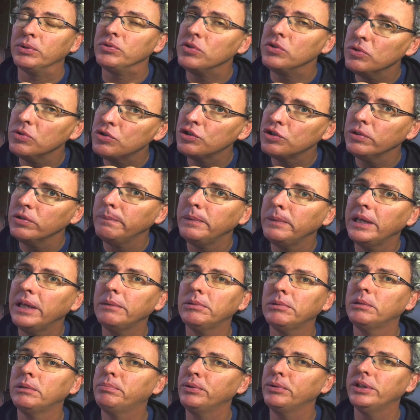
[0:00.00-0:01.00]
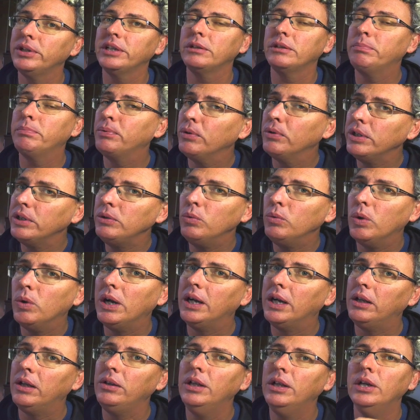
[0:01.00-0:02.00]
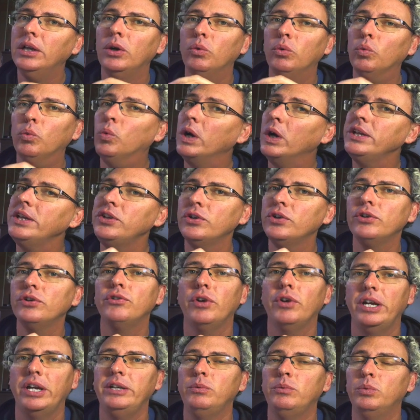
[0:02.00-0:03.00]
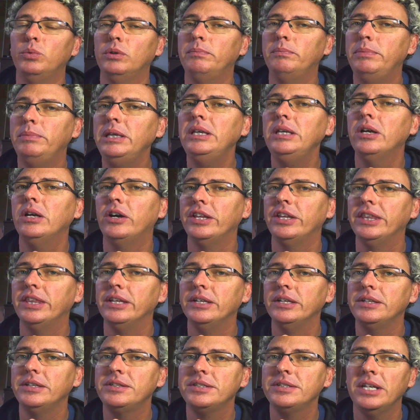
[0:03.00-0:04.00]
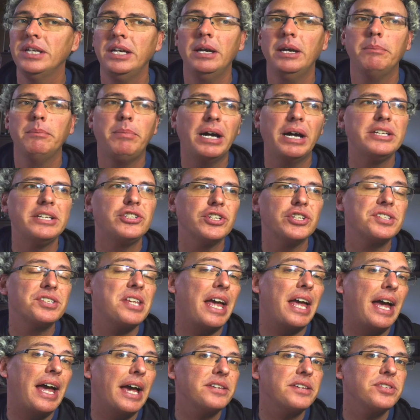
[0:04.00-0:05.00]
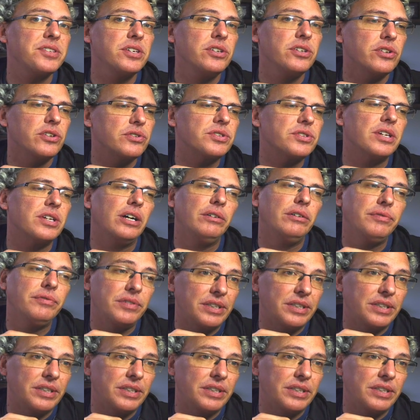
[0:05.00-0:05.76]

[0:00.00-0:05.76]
You should be able to predict pretty well what your grade will be on this by just asking yourself,